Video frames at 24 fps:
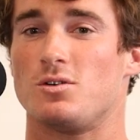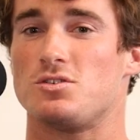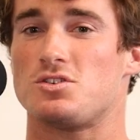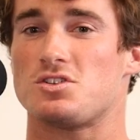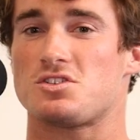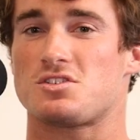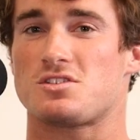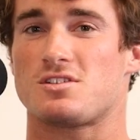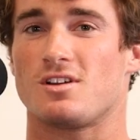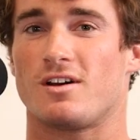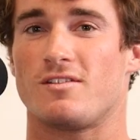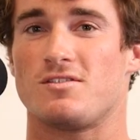
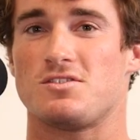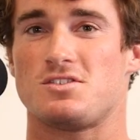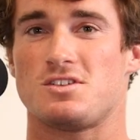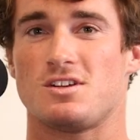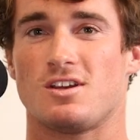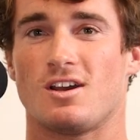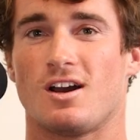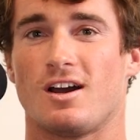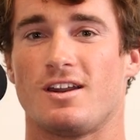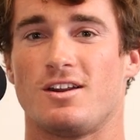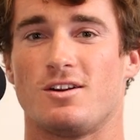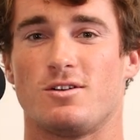Just
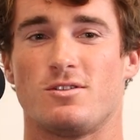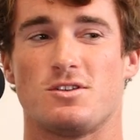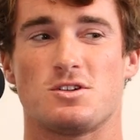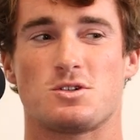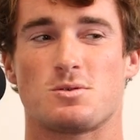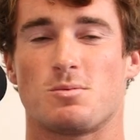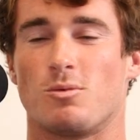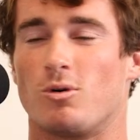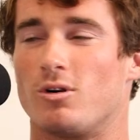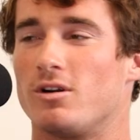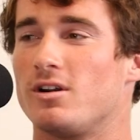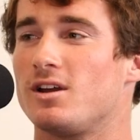obviously got here
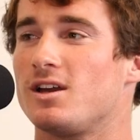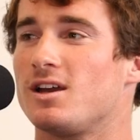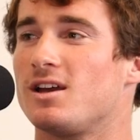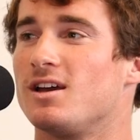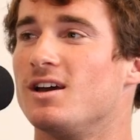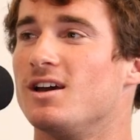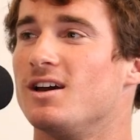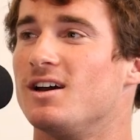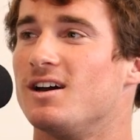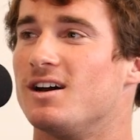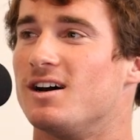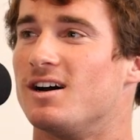this
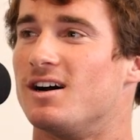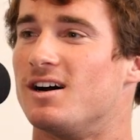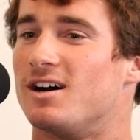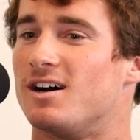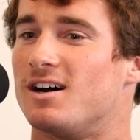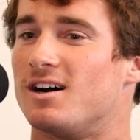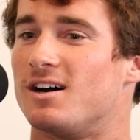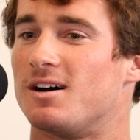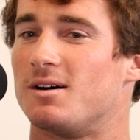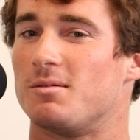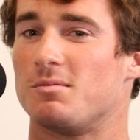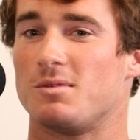morning
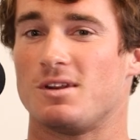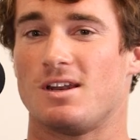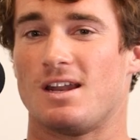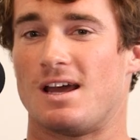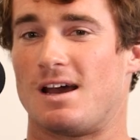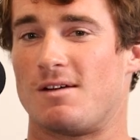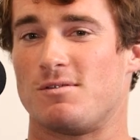and